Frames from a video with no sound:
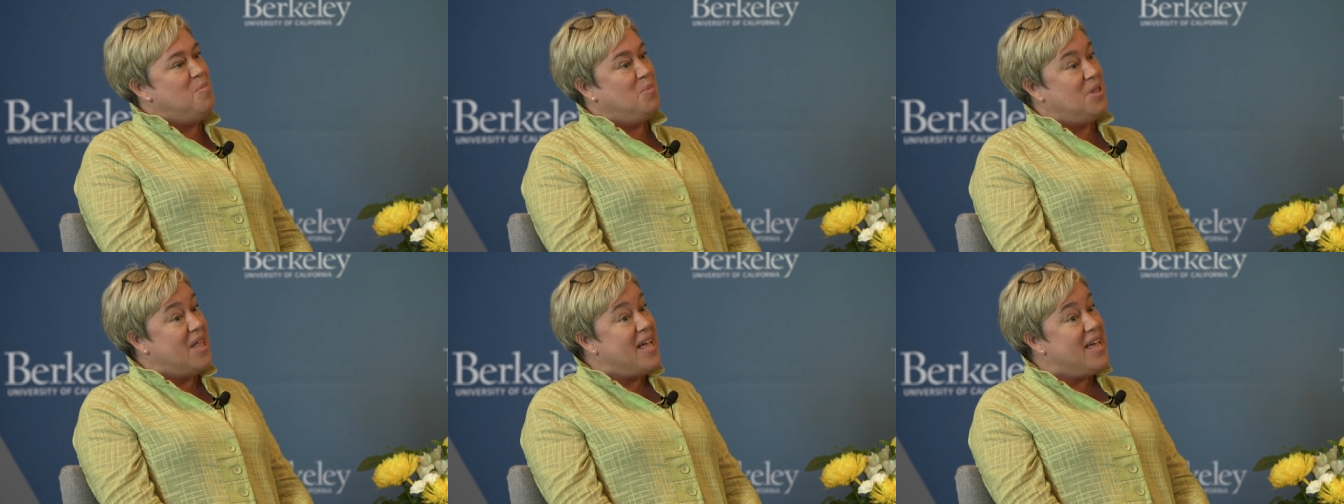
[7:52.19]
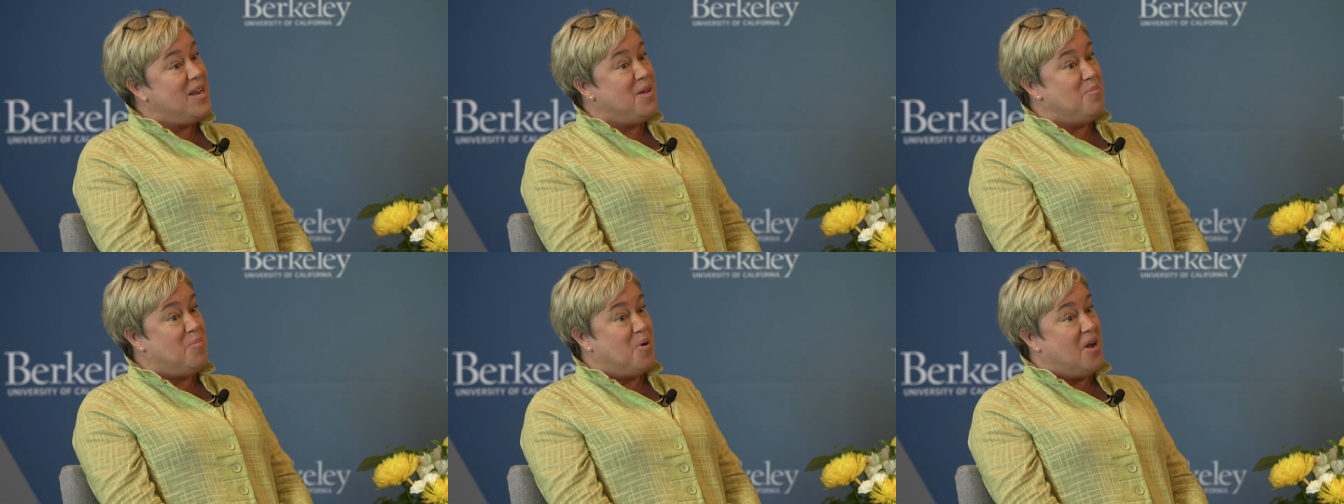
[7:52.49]

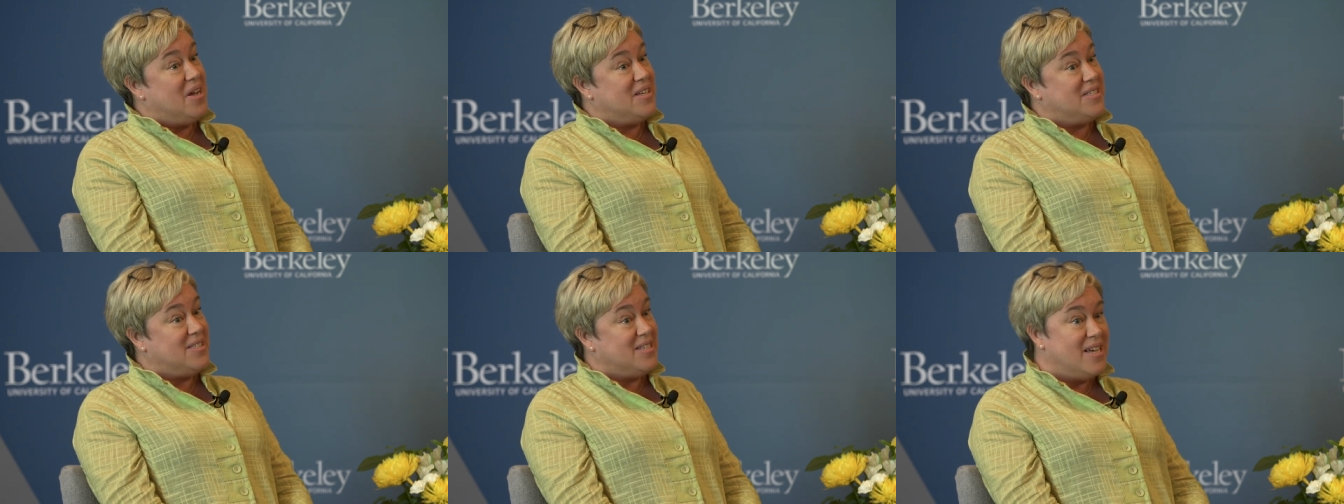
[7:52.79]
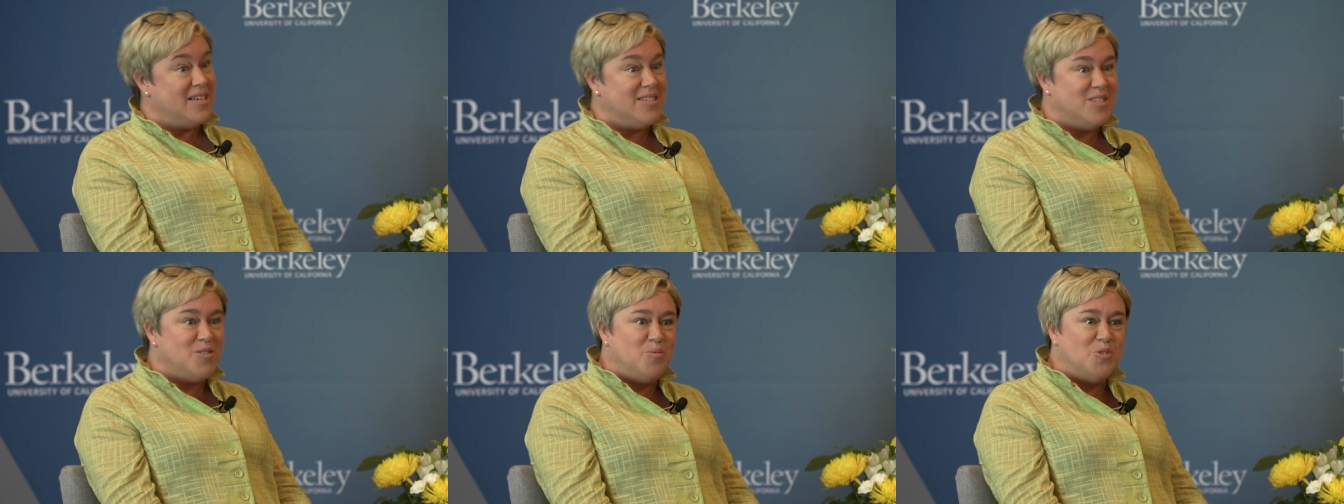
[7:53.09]
planning
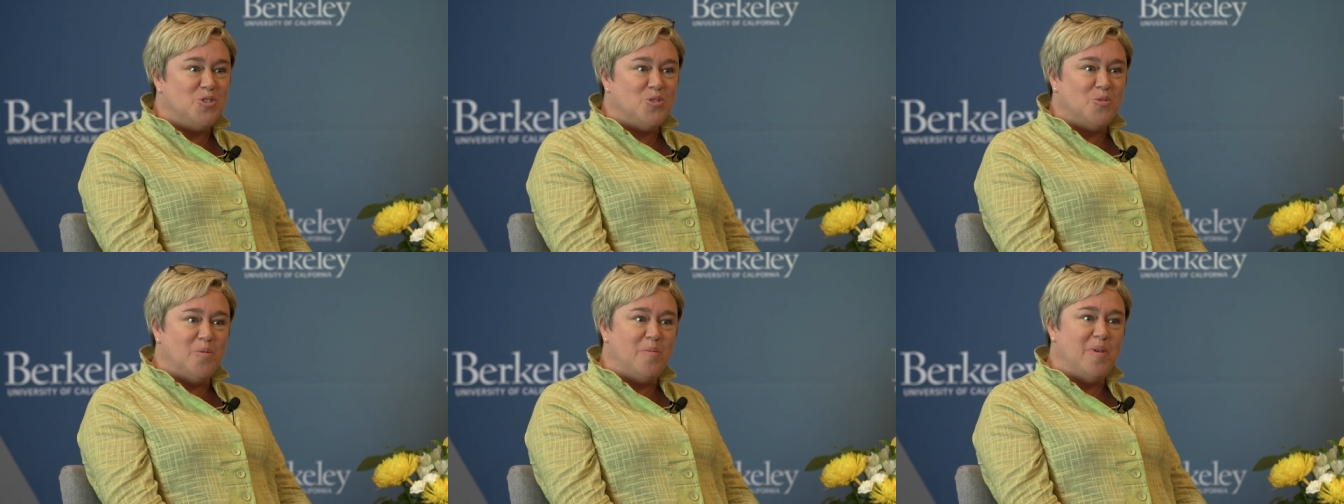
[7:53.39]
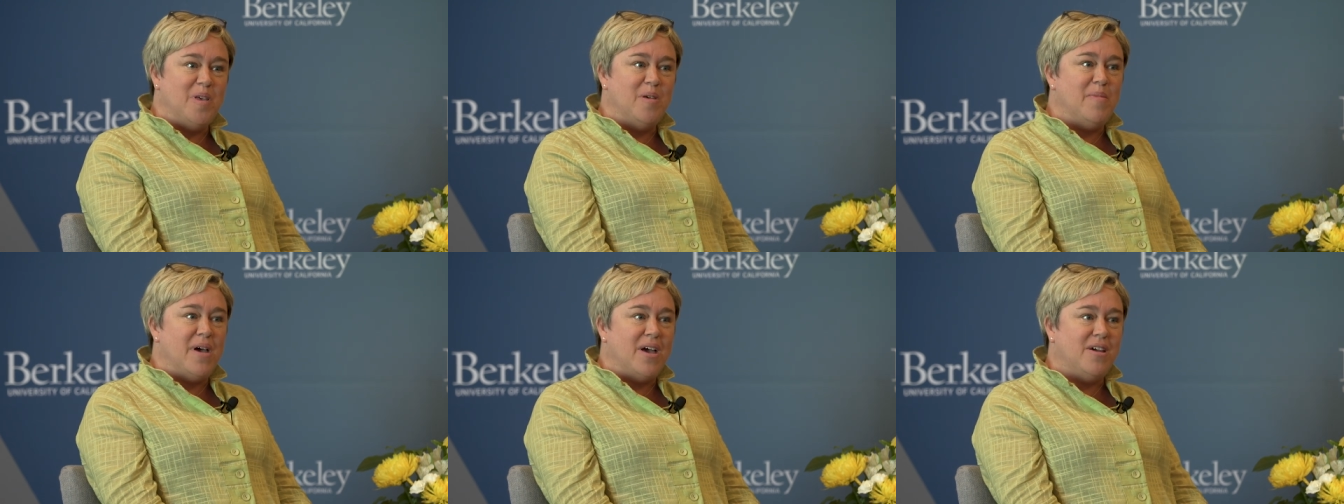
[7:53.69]
process, which will
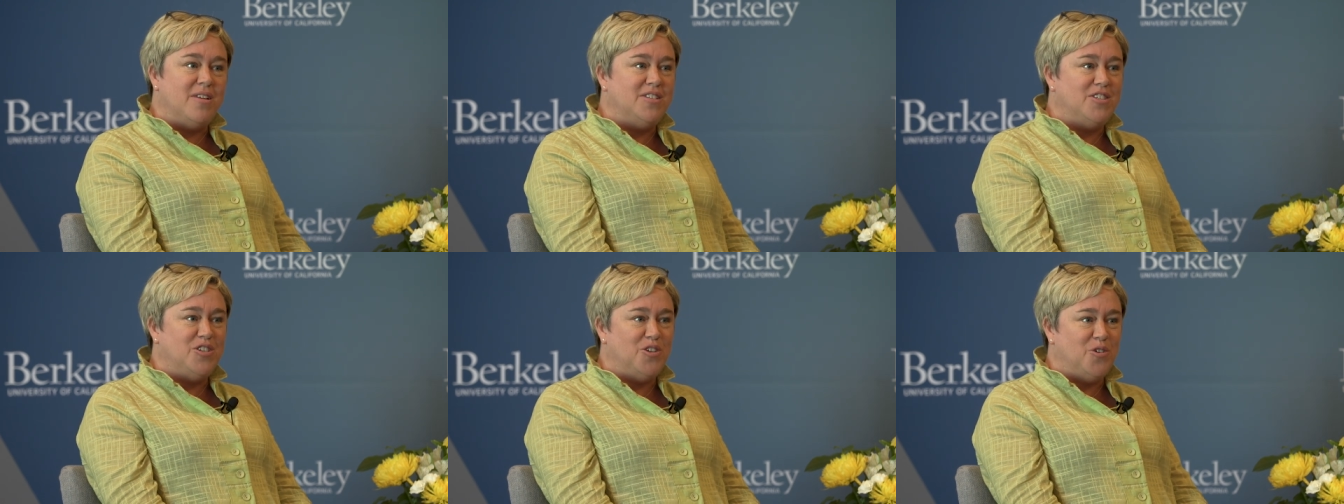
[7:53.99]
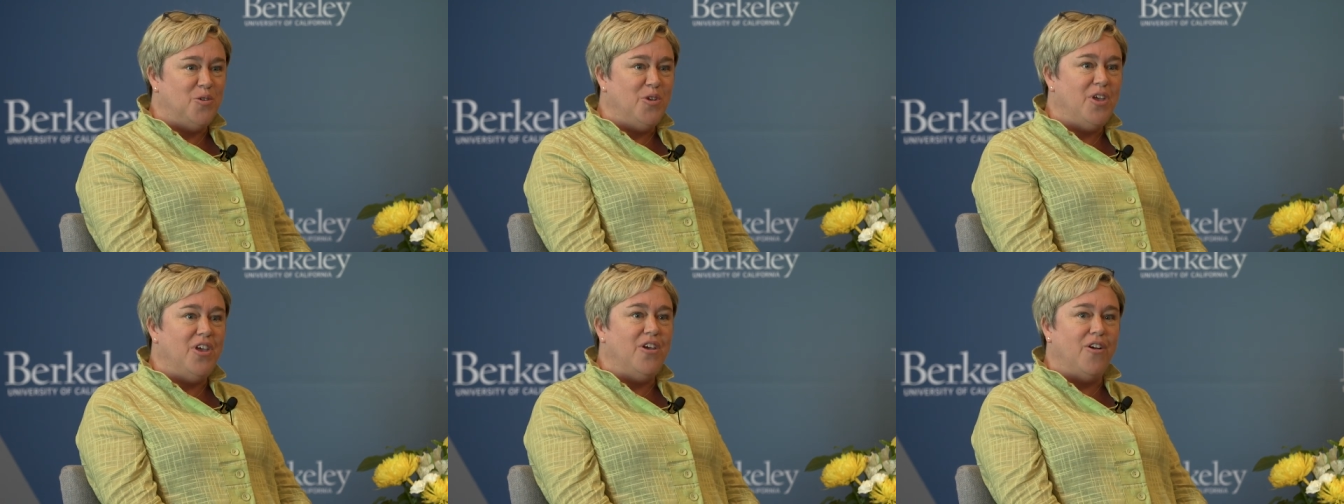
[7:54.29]
be about a
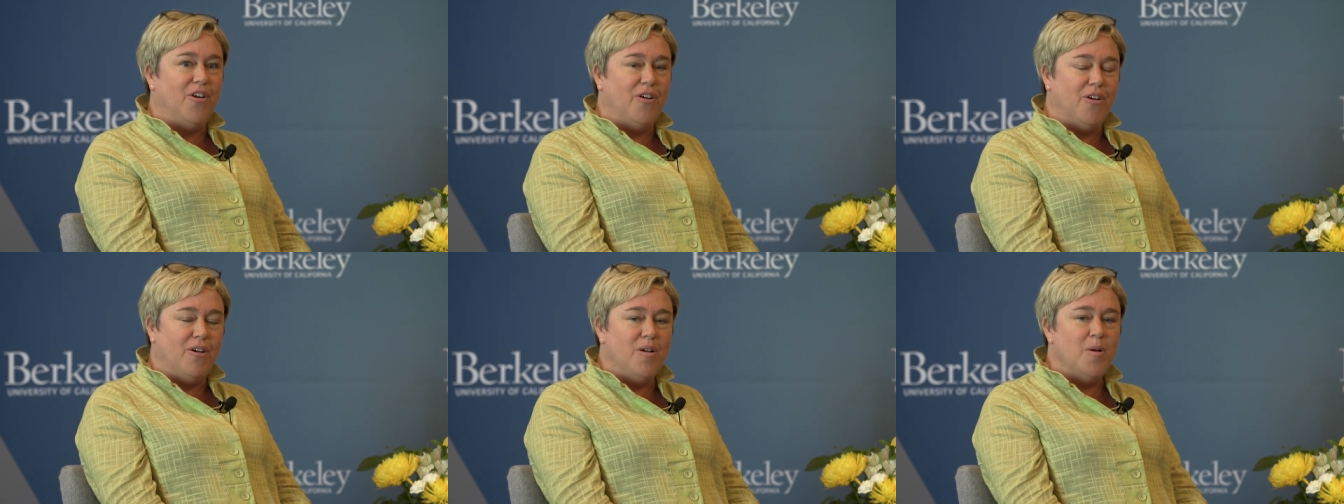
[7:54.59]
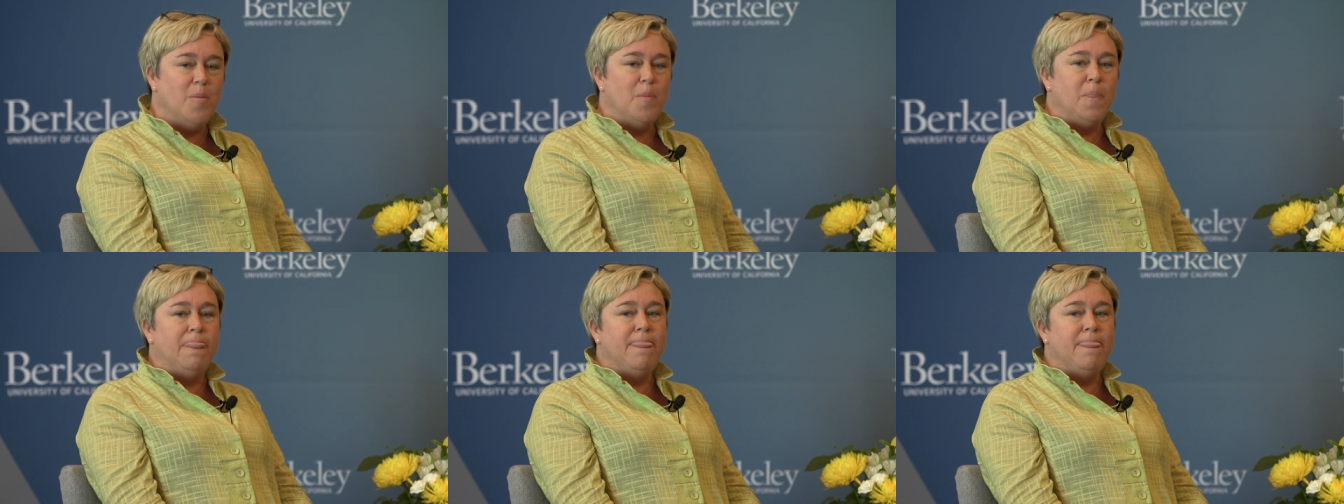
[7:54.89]
two year